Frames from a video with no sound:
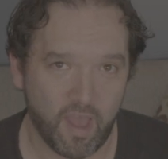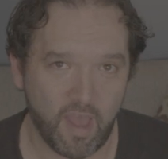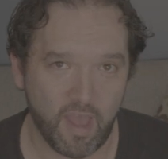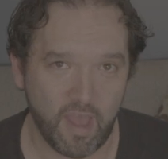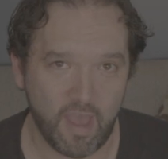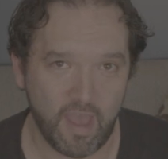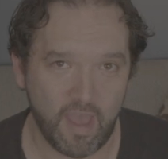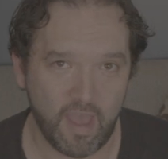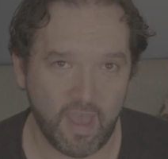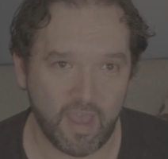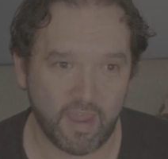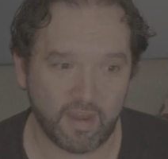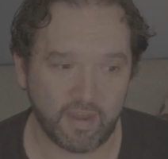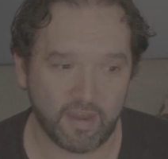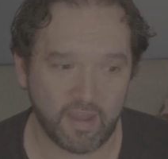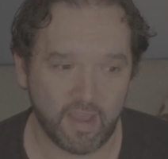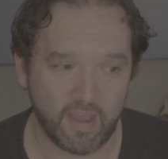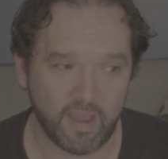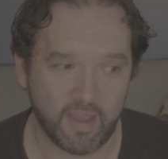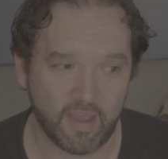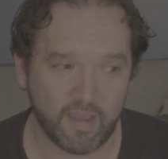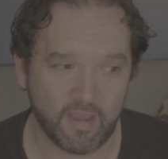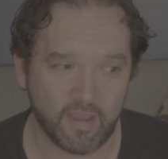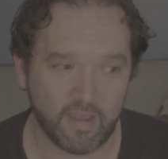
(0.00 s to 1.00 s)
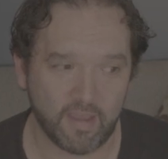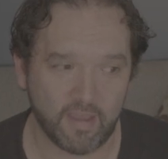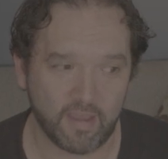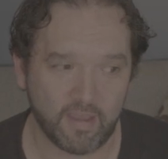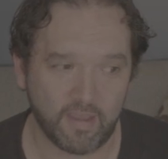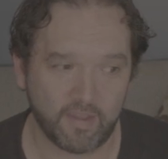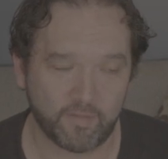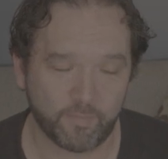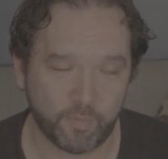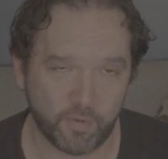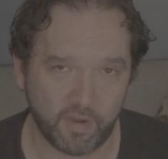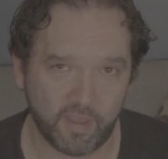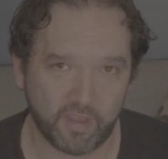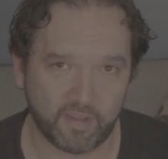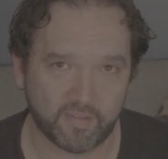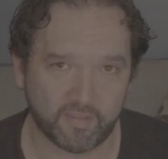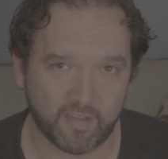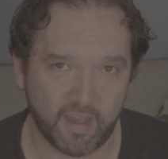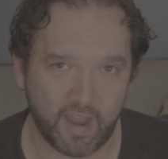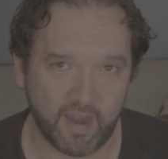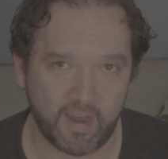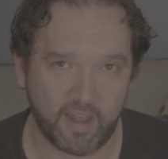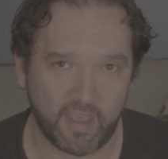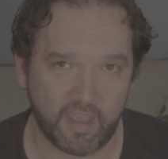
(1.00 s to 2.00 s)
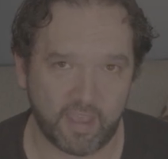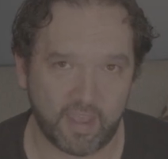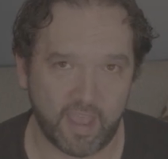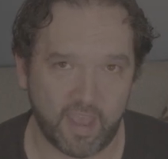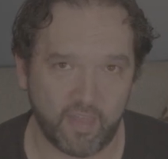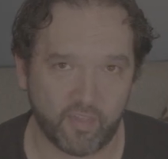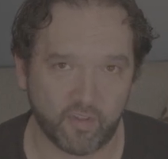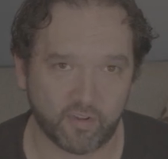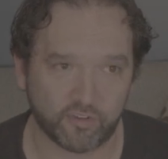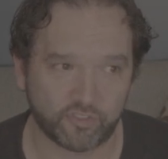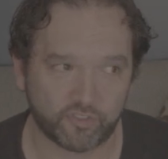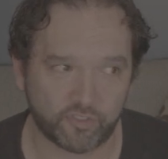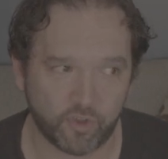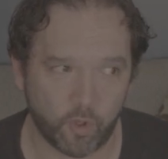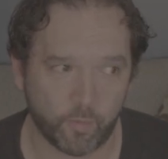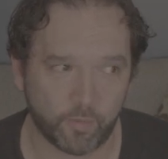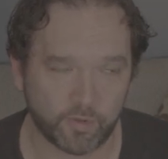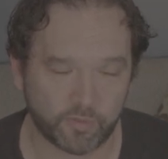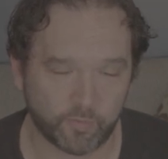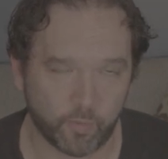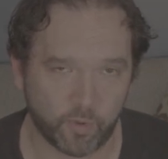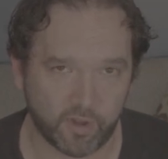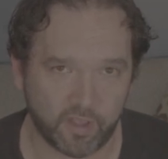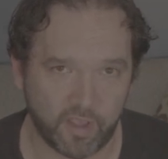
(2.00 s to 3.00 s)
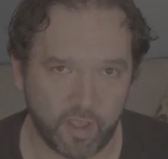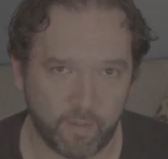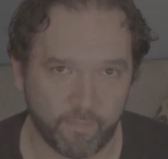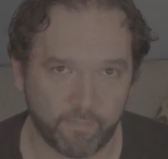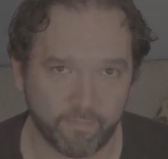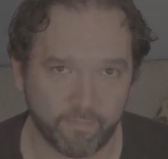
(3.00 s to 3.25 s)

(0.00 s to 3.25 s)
And it's pretty exciting, and there's so much more to come.